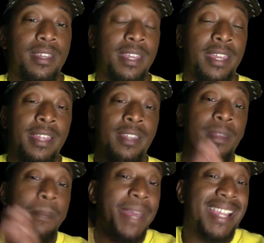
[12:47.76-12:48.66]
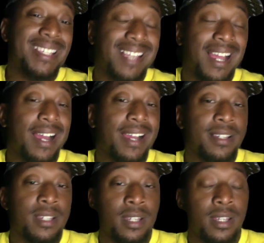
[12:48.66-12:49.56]
in the bank
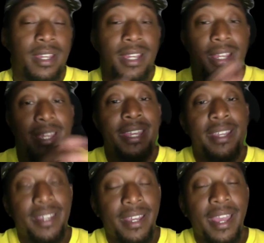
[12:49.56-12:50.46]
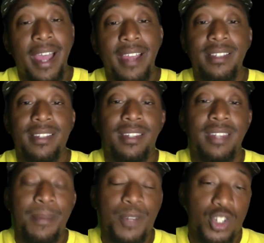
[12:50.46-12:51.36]
size, he has
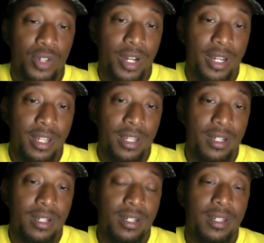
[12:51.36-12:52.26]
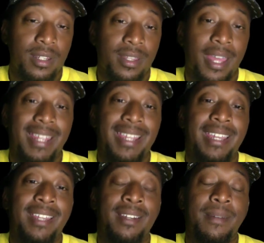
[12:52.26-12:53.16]
demonstrated that he
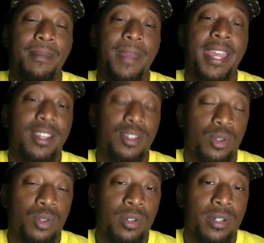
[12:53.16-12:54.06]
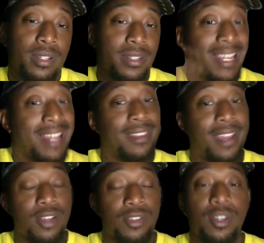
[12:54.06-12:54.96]
can handle
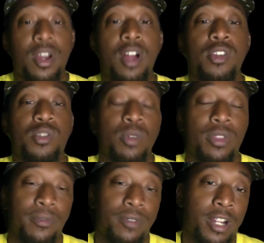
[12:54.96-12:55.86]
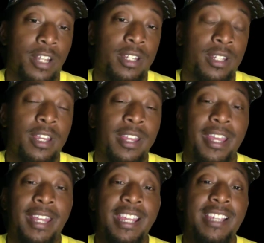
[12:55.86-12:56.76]
$10,000 worth of credit.
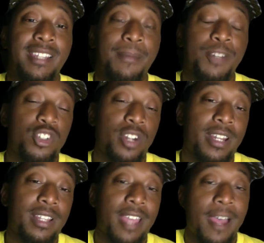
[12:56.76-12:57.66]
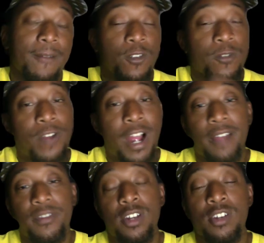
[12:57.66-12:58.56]
And he's demonstrated that for
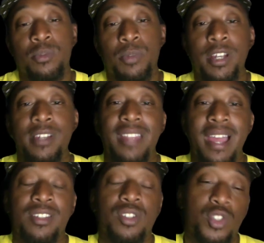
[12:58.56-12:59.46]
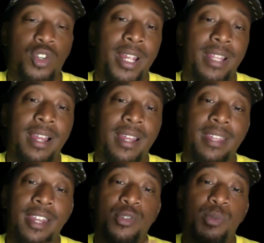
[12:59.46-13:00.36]
5 years, because that's the trade line
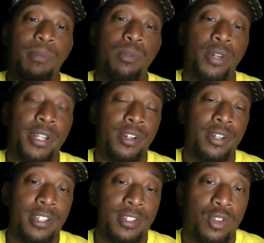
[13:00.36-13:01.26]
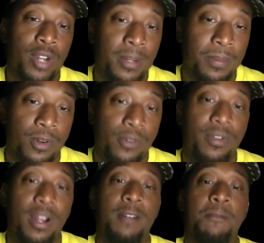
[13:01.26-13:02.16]
that is reporting on his credit
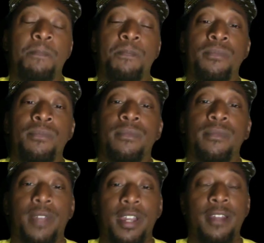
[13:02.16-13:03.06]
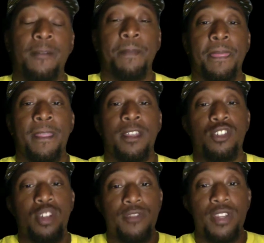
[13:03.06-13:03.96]
profile. Okay.
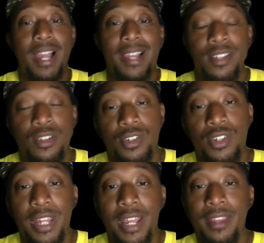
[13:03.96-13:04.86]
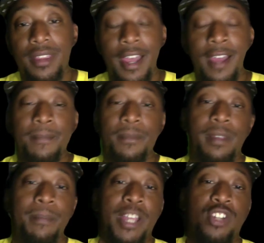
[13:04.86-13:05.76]
So if you guys understand that,
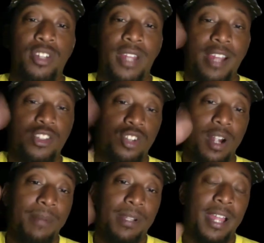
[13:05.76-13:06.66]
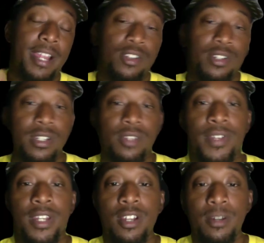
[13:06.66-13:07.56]
make sure you guys drop a like on this
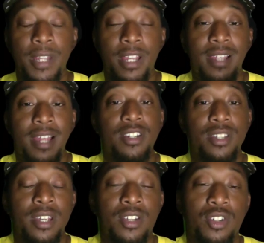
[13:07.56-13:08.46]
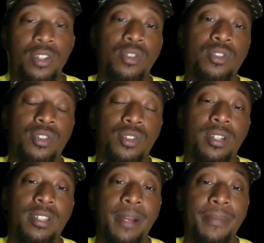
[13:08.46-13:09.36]
video, because I just introduced you to
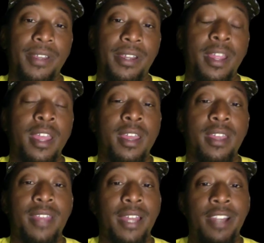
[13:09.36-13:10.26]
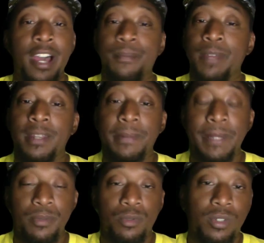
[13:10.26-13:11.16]
something that not many
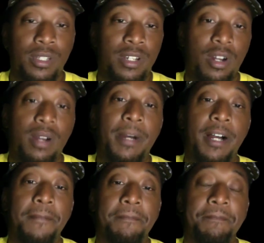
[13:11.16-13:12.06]
people really know about.